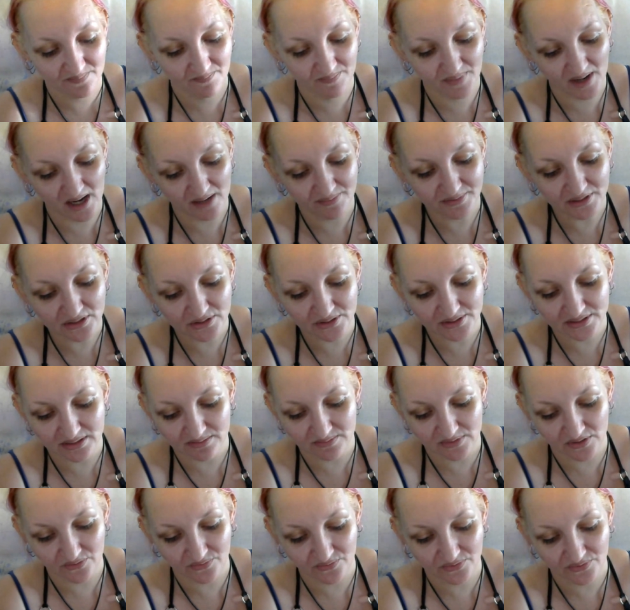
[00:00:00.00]
Bobby looked at
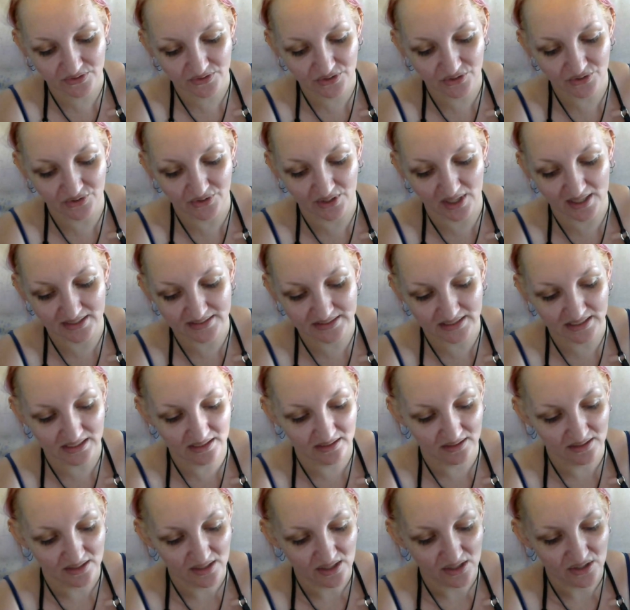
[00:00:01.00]
me with curiosity.
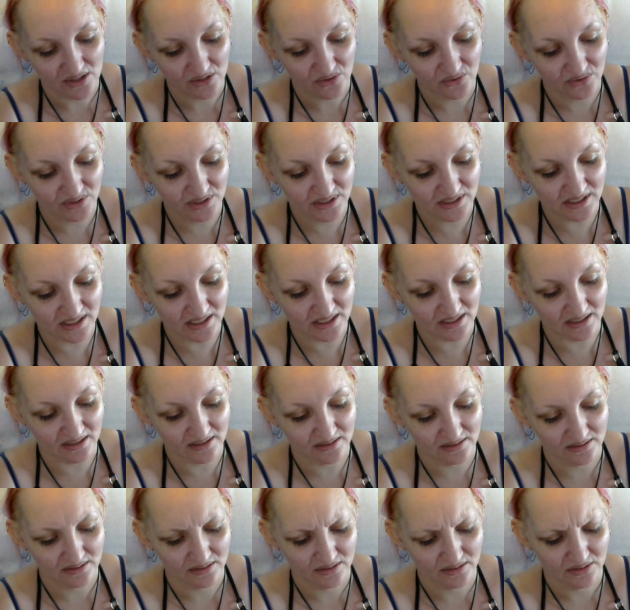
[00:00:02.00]
Christina,
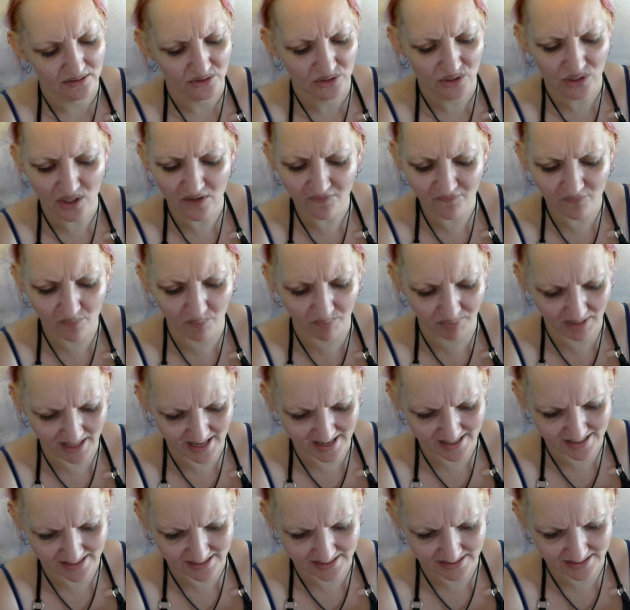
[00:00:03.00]
do you have a
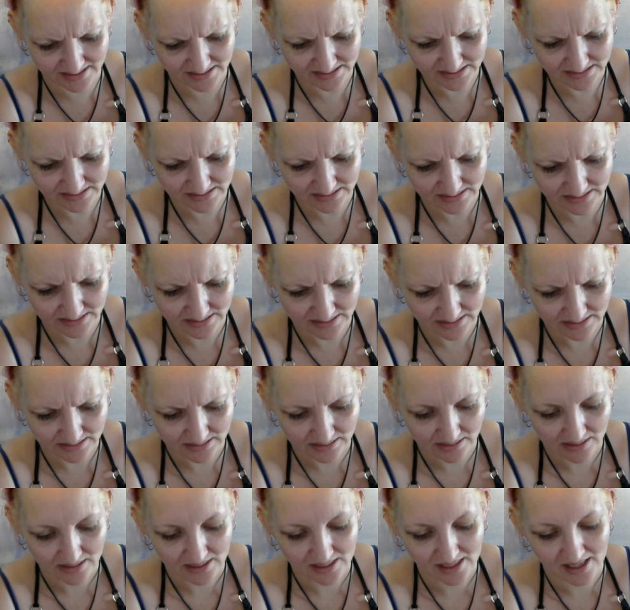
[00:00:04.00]
black eye?
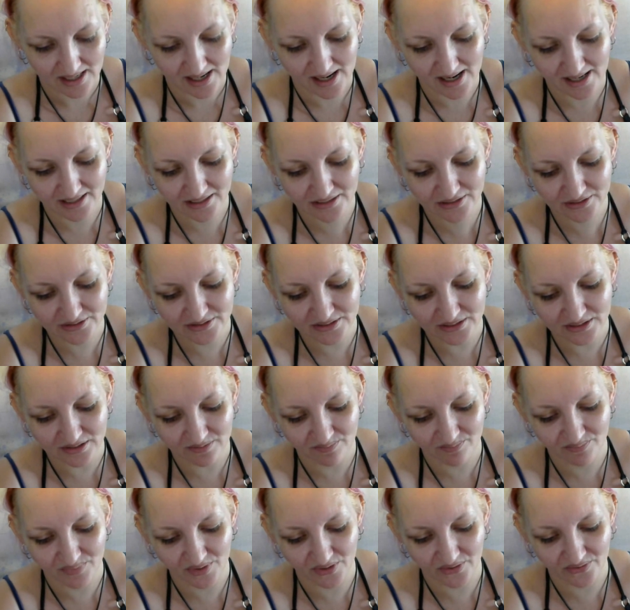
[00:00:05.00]
I looked at
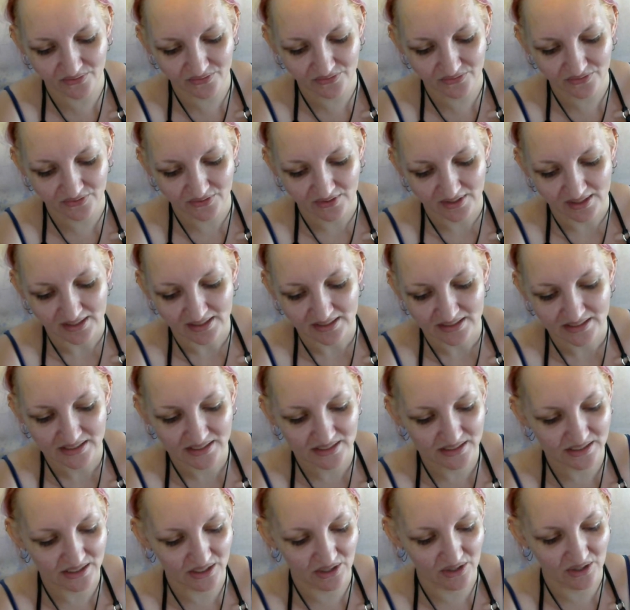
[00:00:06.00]
them both,
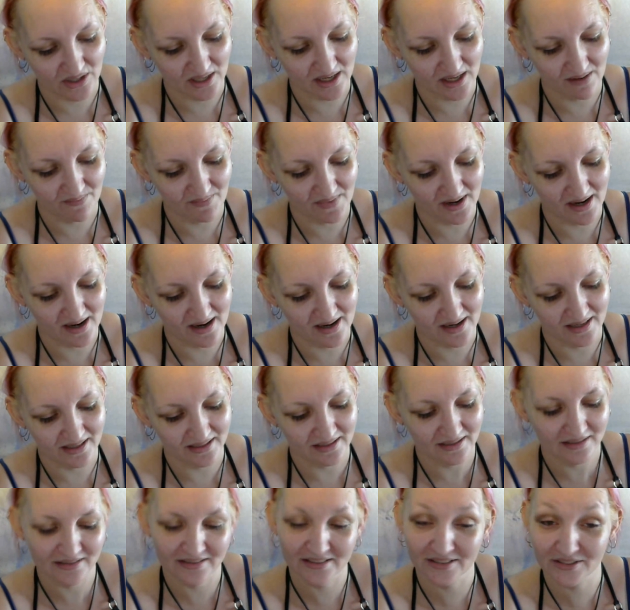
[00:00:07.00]
staring at my eye,
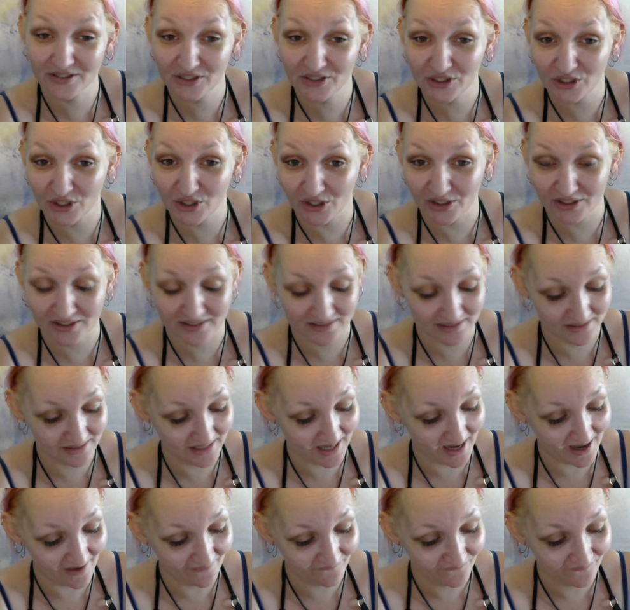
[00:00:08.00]
and then started to
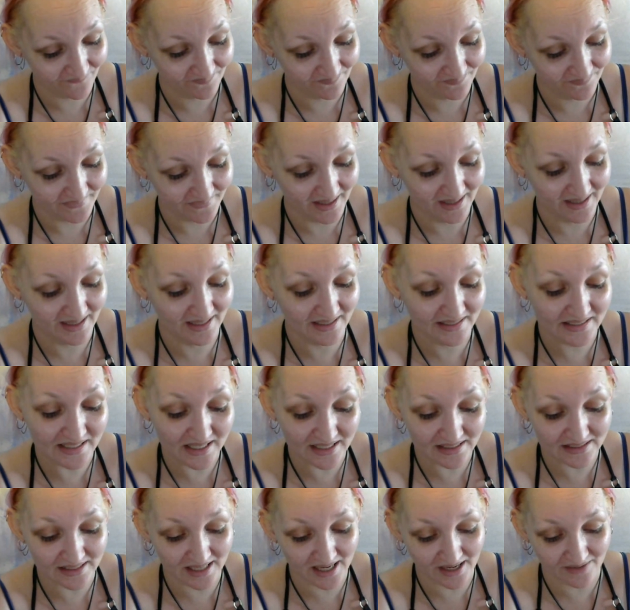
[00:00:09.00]
laugh. As
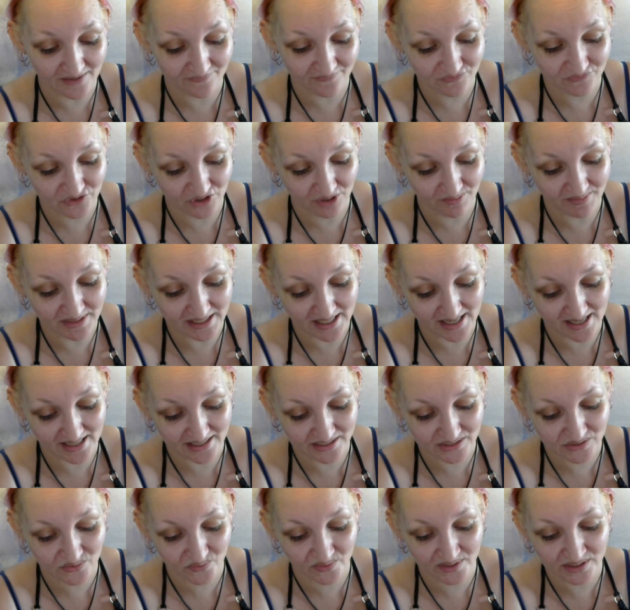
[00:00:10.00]
I laughed, Jimmy
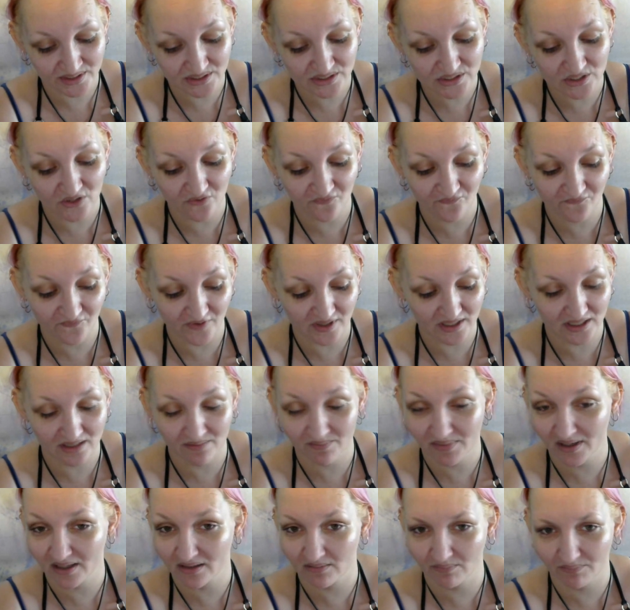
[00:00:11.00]
asked, What's so funny
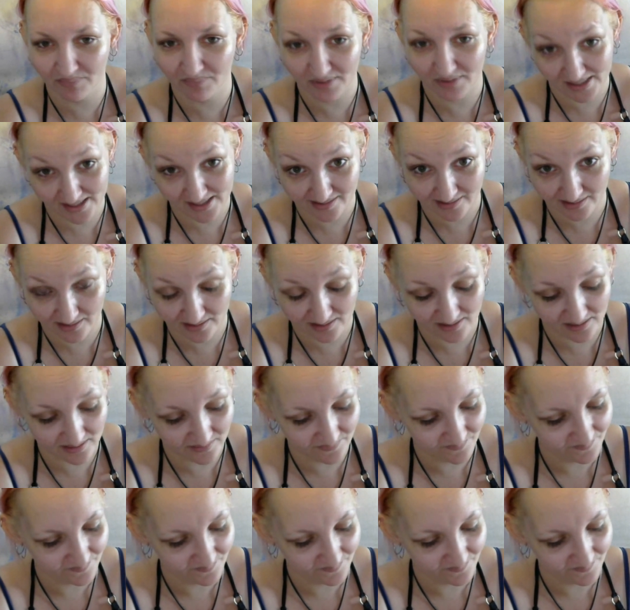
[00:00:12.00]
about a black eye?